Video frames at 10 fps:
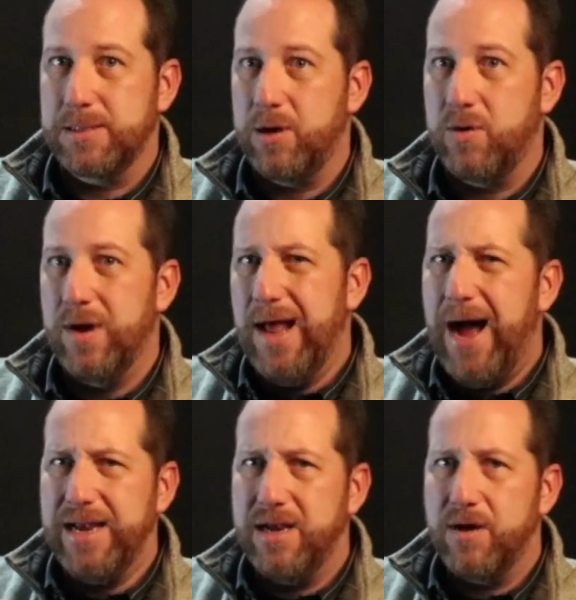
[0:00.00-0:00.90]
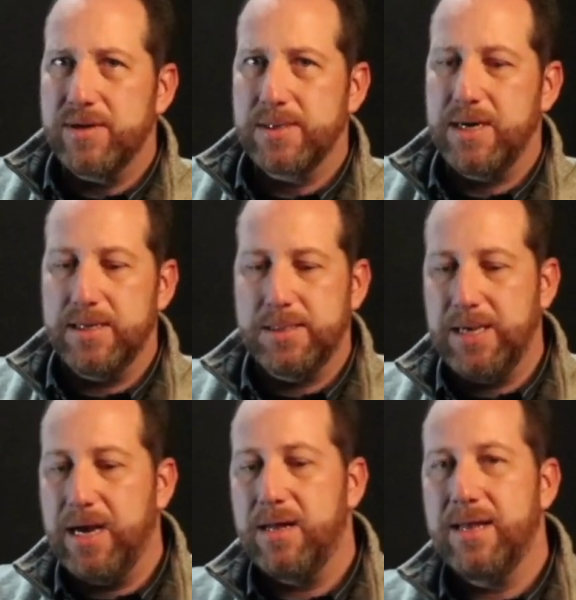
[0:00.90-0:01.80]
so I know it's going to
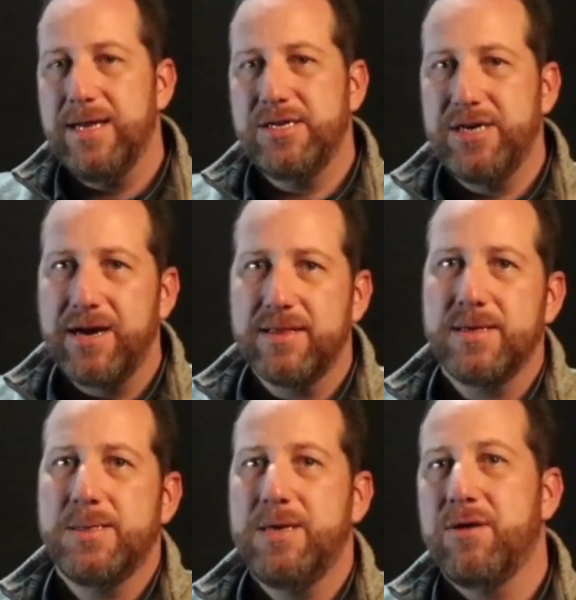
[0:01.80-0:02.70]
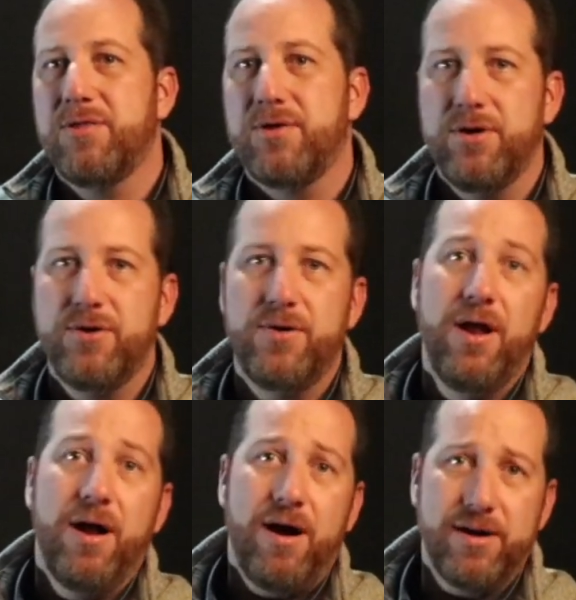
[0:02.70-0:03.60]
sell. And check out the sell-through
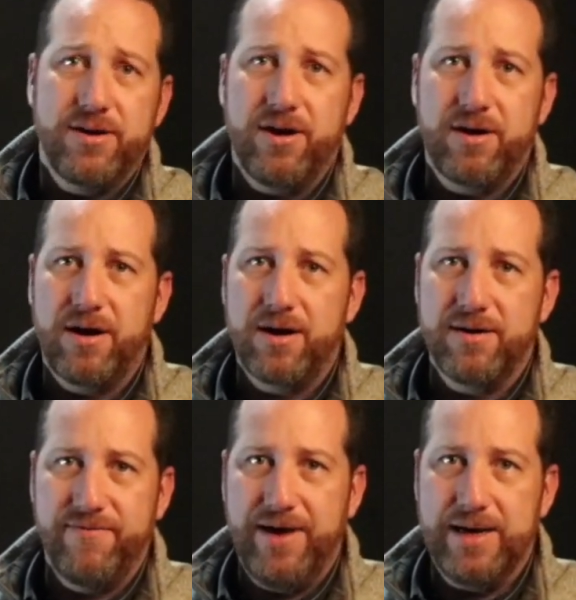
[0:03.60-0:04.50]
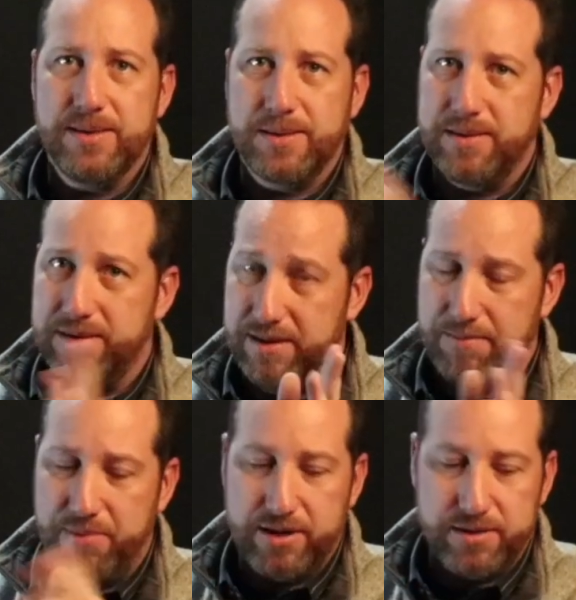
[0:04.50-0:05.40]
on Carhartt vests.
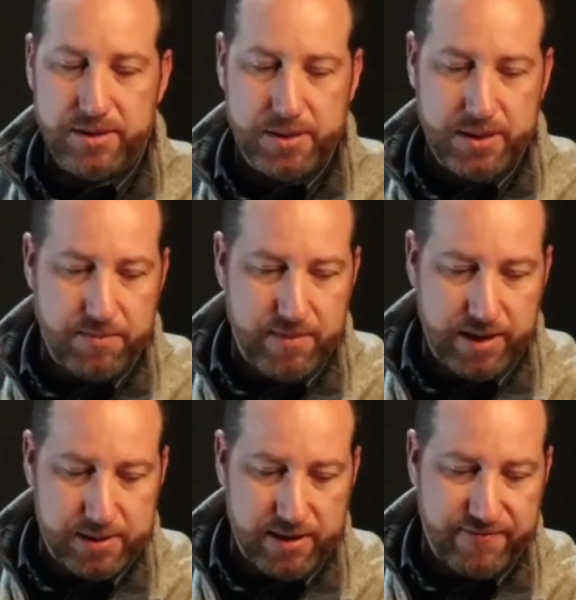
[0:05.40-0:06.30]
Buckle your seatbelts here,